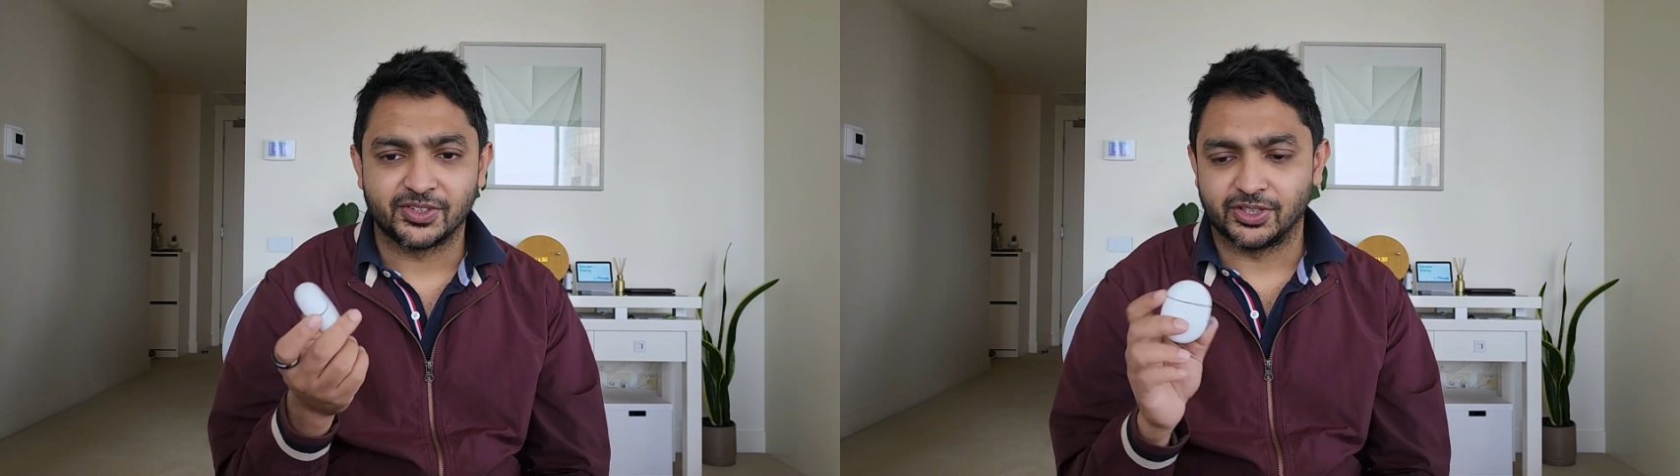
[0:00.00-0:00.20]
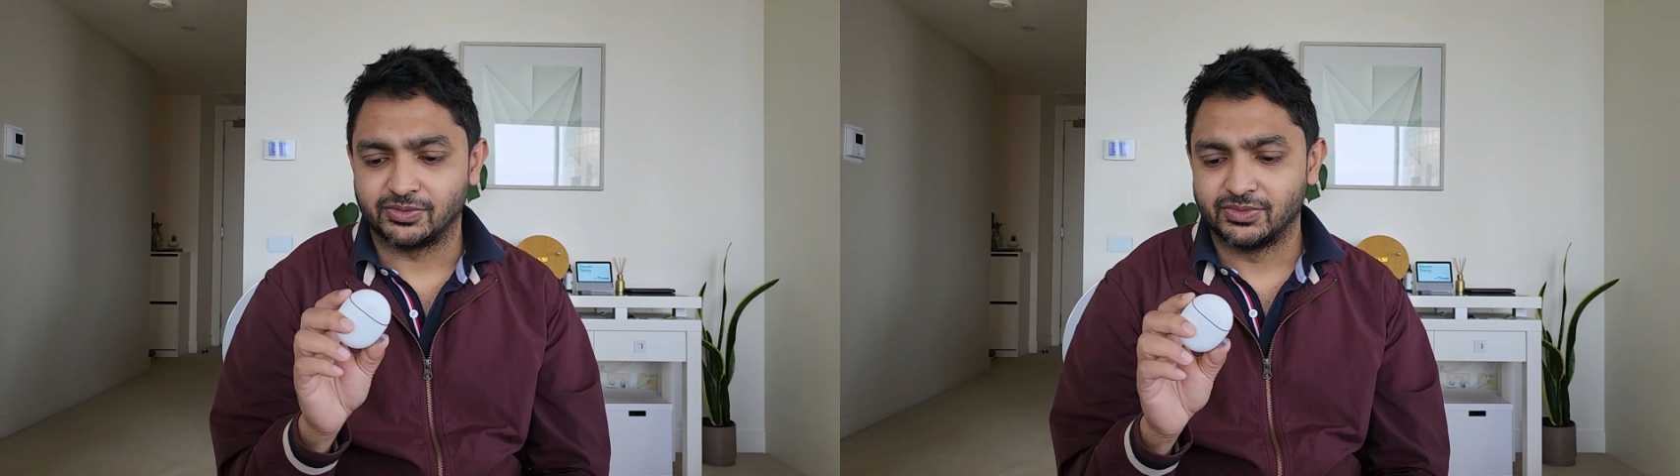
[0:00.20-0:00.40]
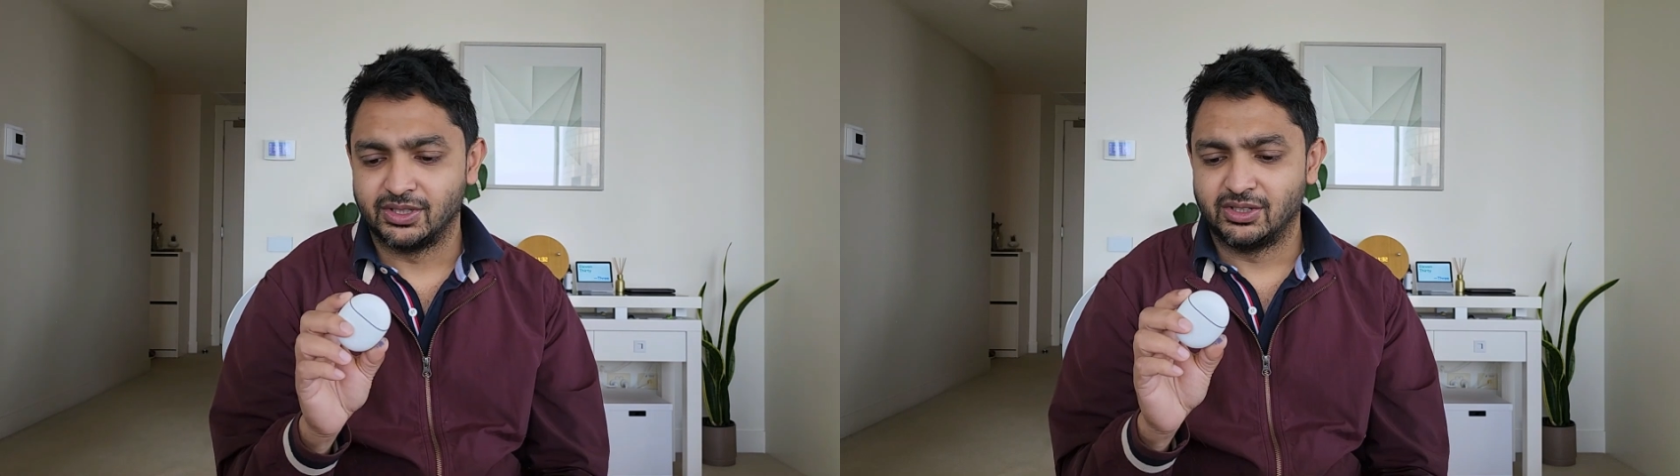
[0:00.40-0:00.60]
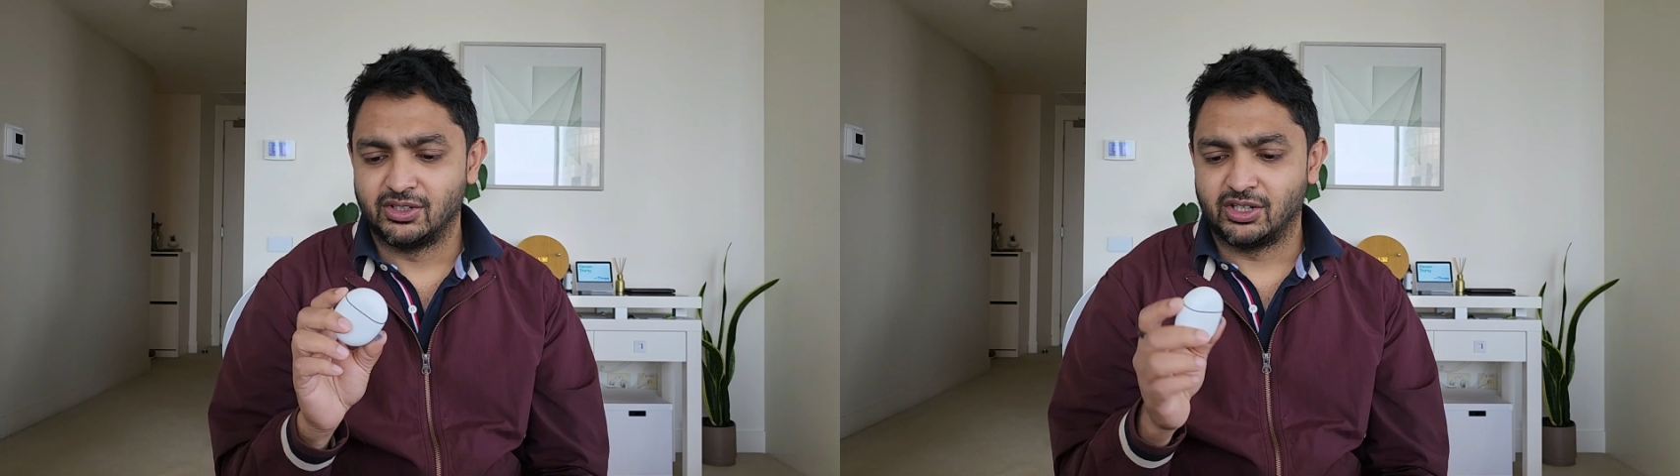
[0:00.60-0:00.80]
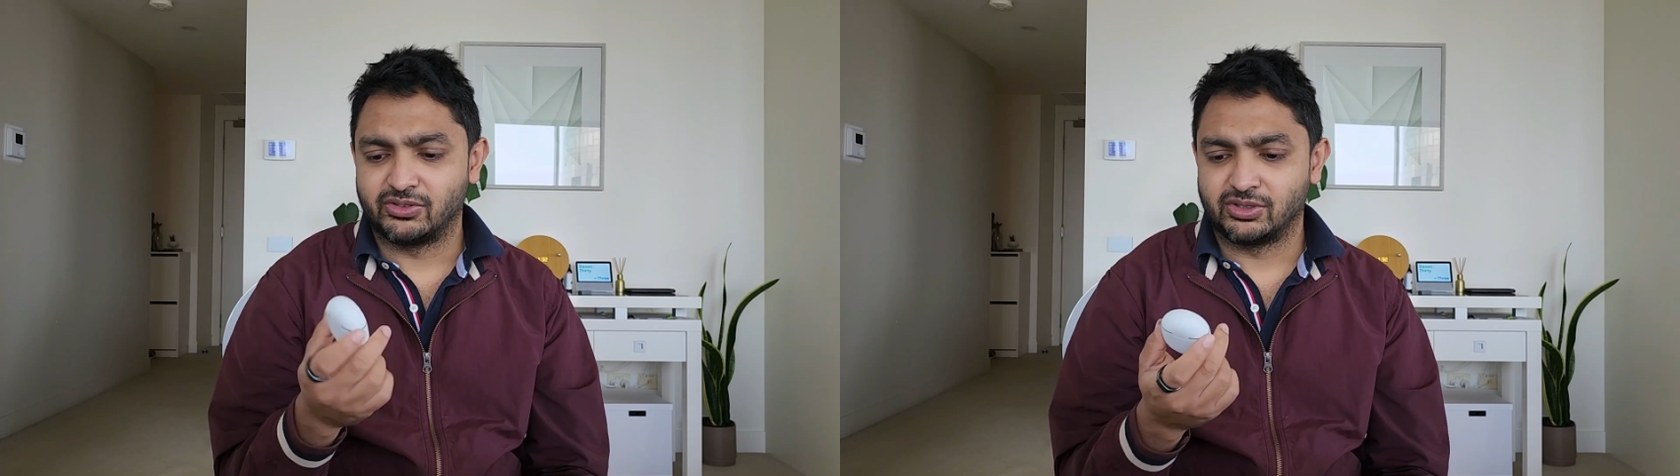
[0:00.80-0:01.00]
So
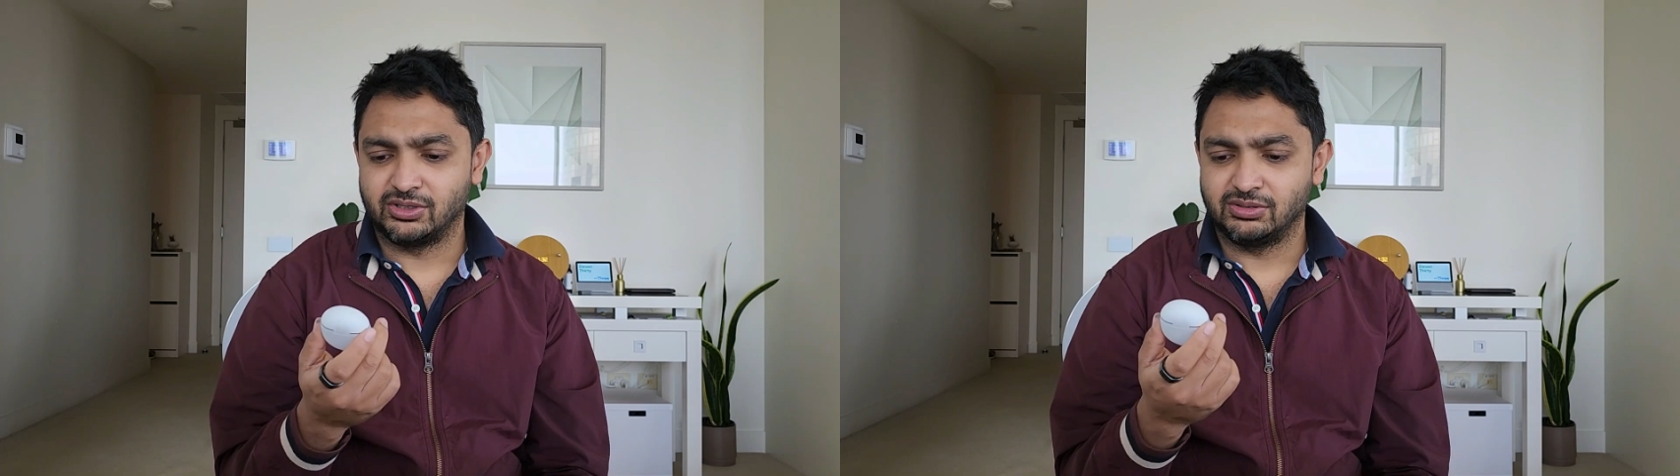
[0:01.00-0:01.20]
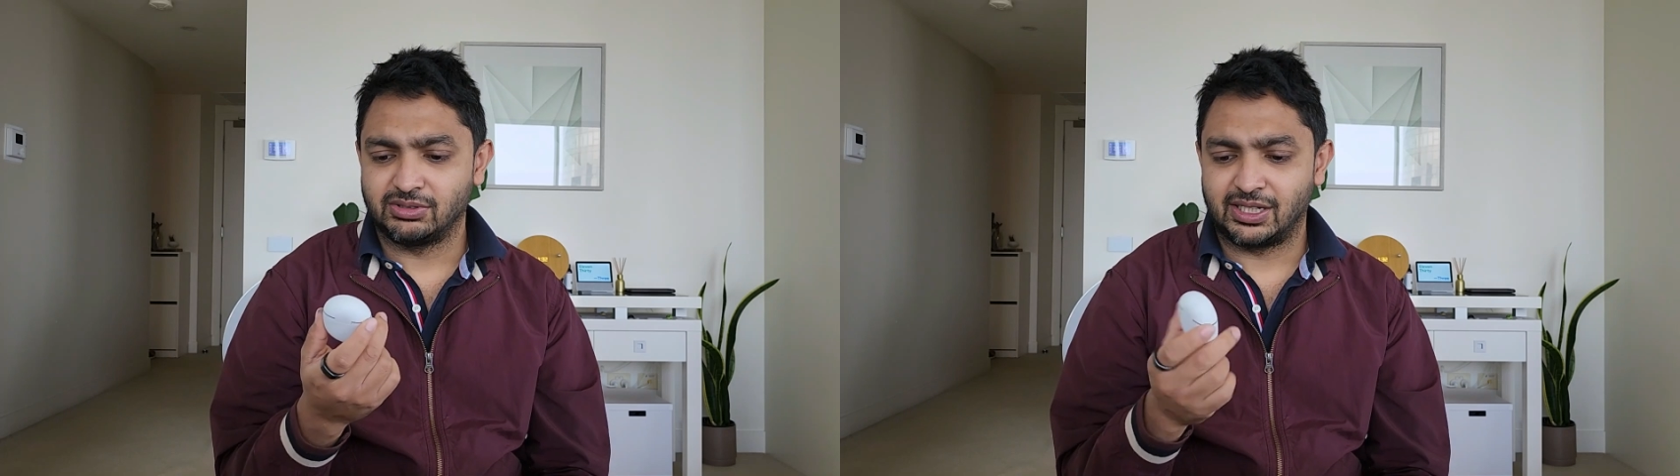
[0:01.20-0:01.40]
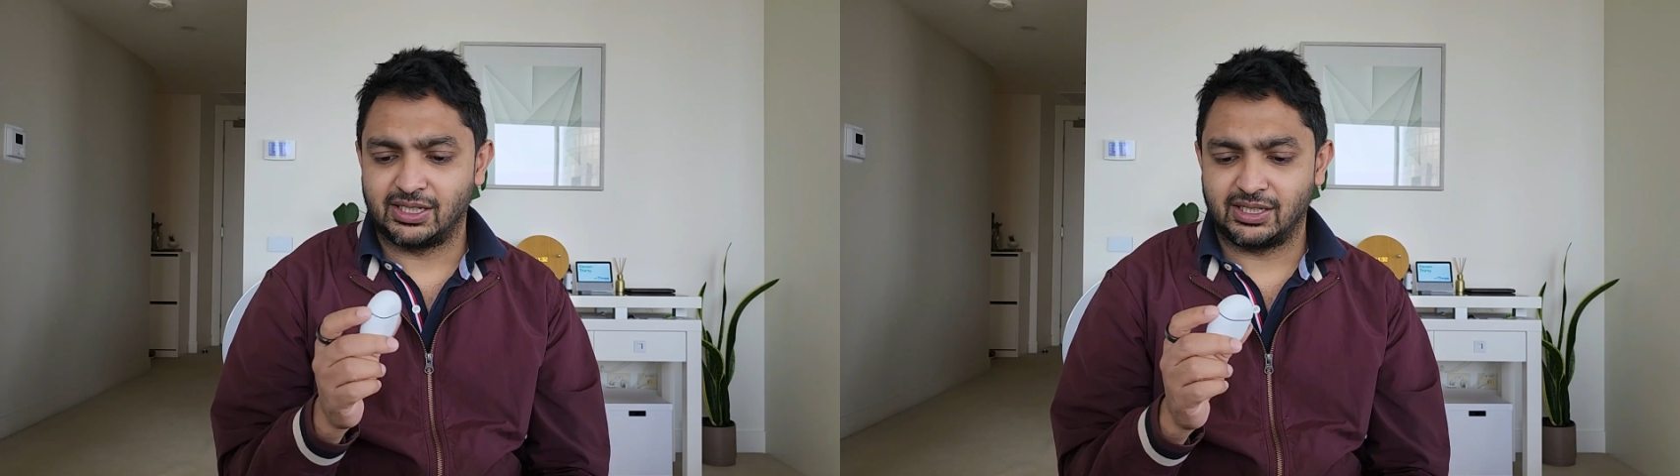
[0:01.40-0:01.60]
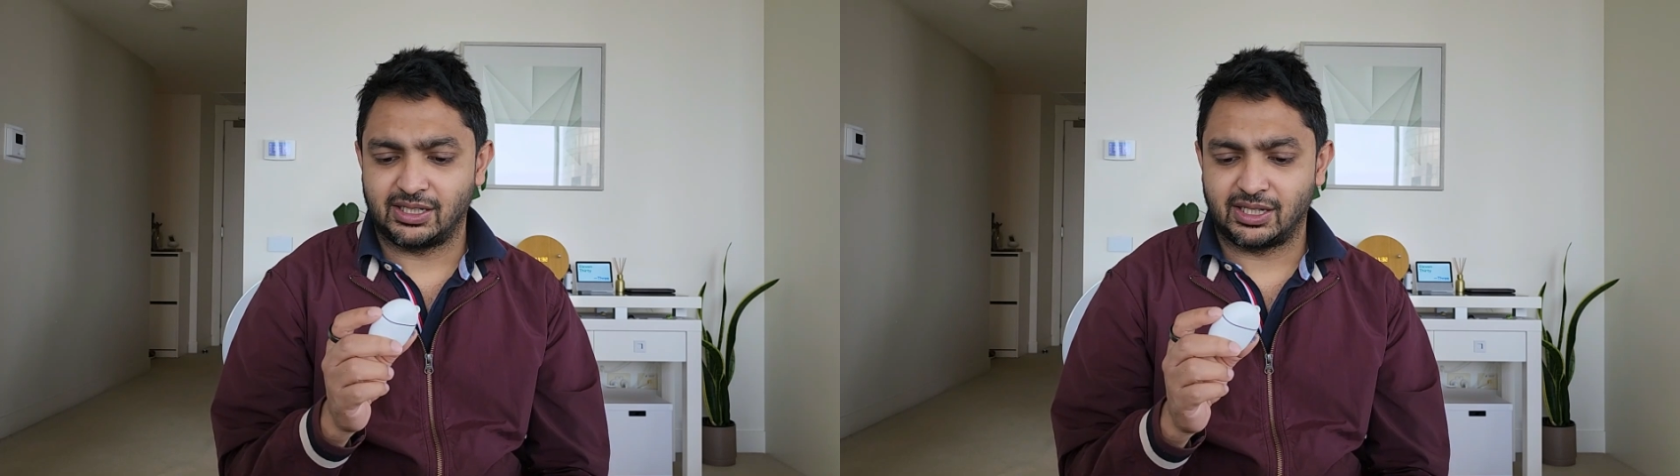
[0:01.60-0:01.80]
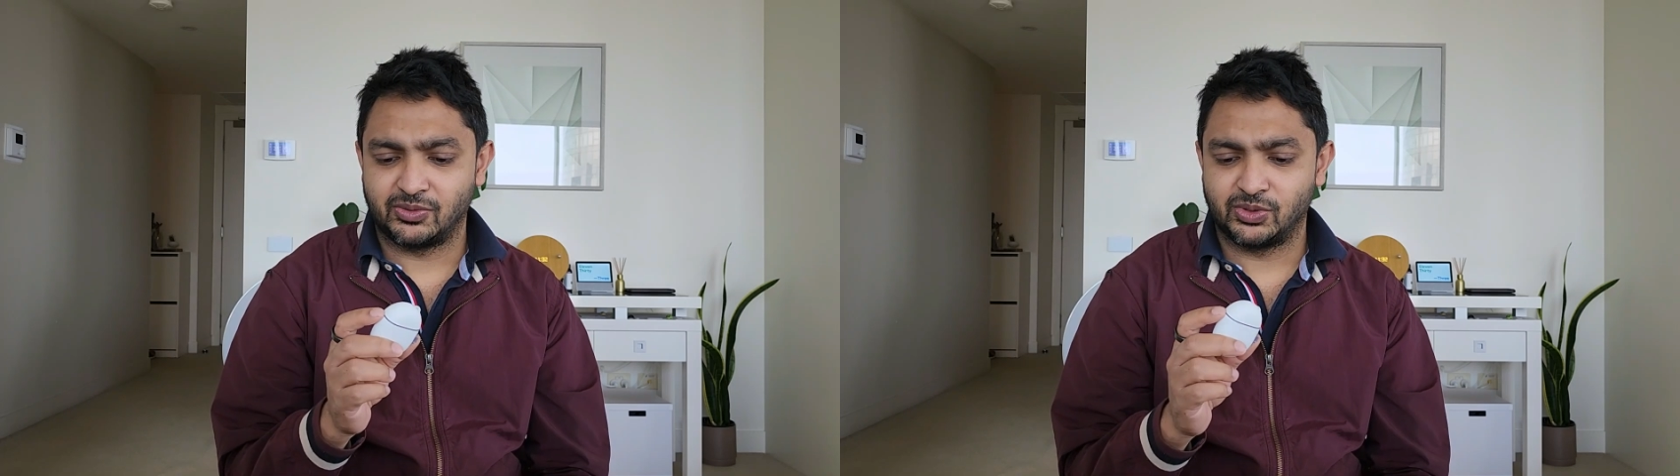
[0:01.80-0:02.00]
overall,
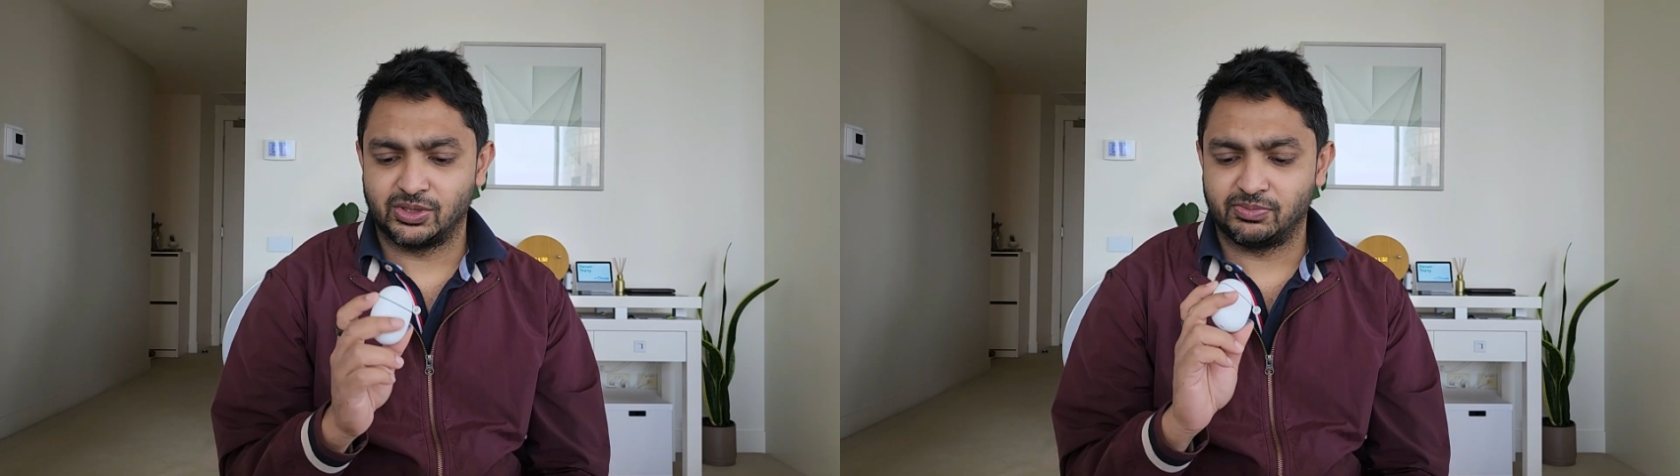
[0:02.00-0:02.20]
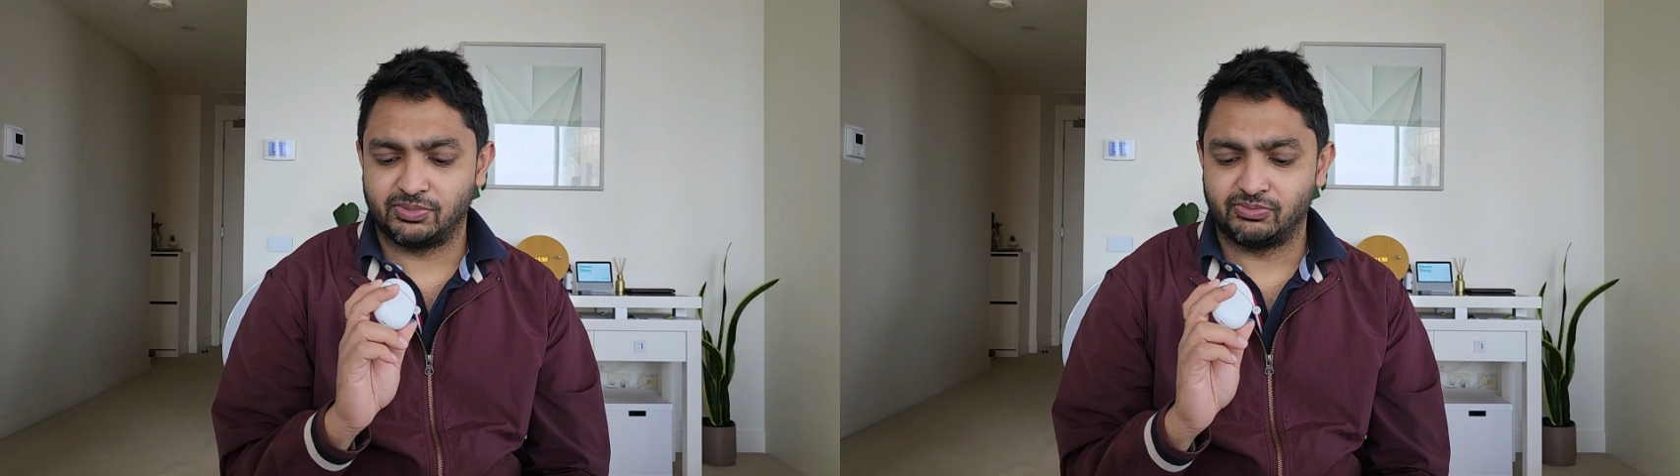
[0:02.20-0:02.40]
I will